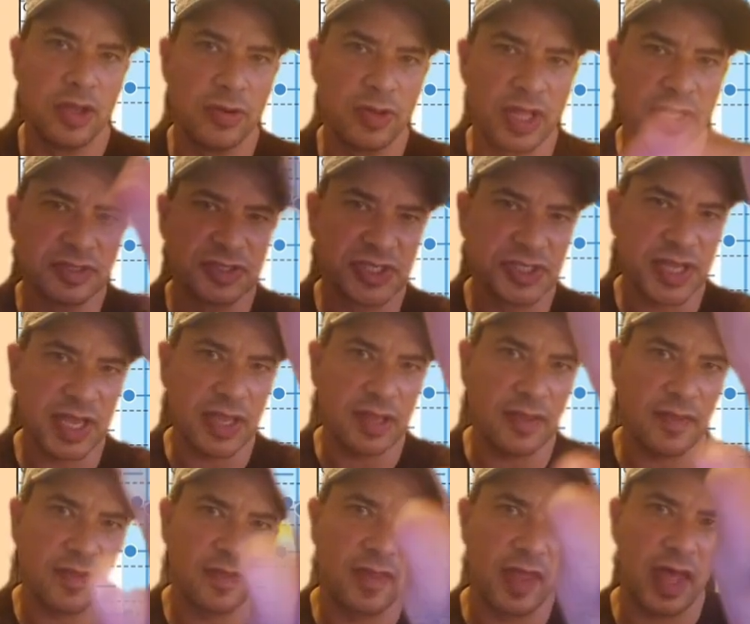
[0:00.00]
you can
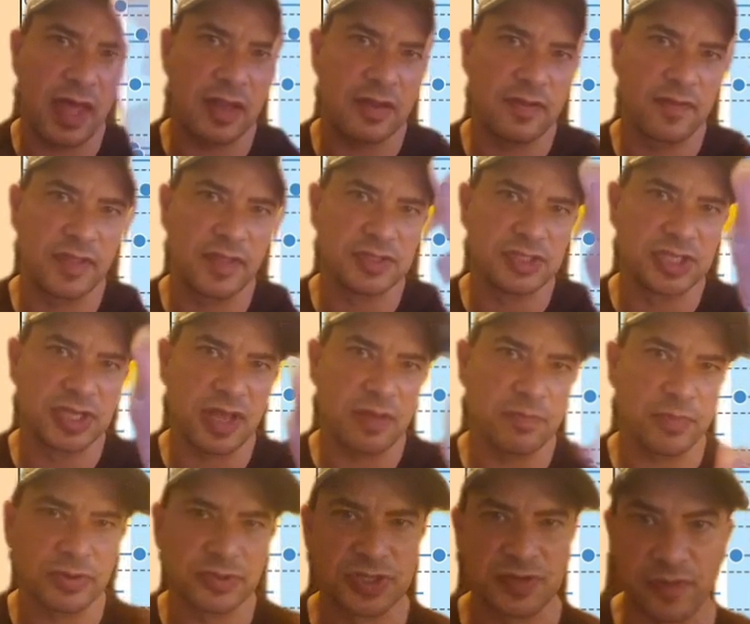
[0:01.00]
see that the
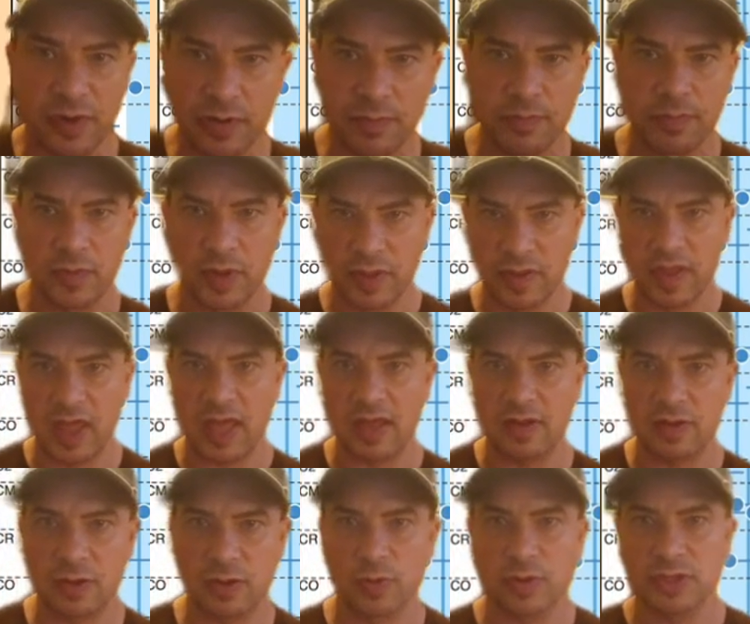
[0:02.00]
samples from
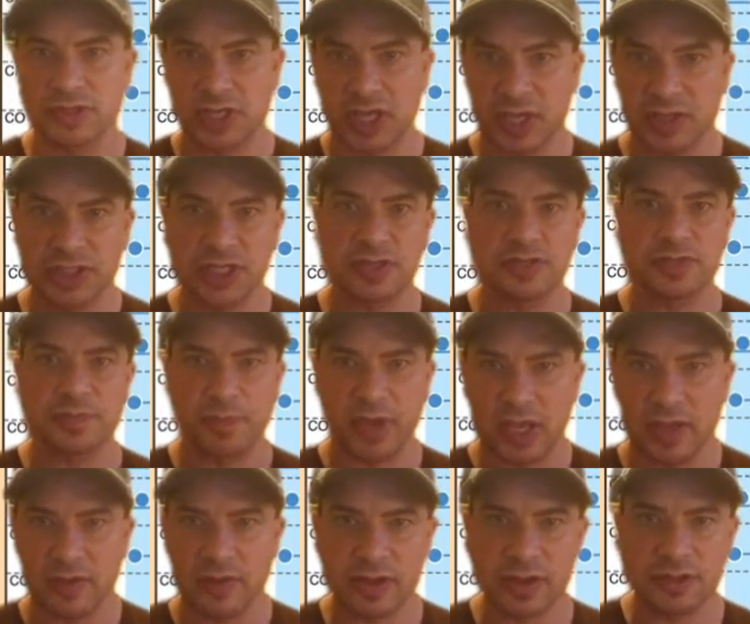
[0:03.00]
that
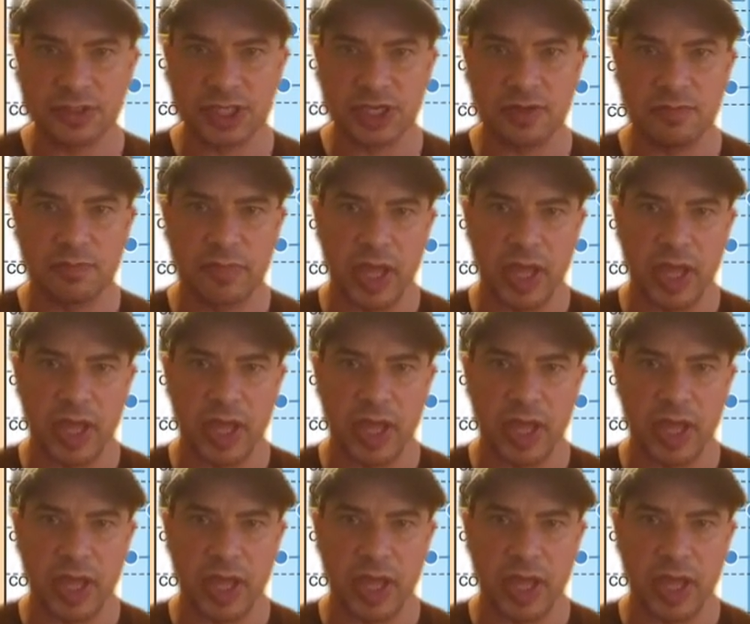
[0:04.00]
Cretaceous-Paleogene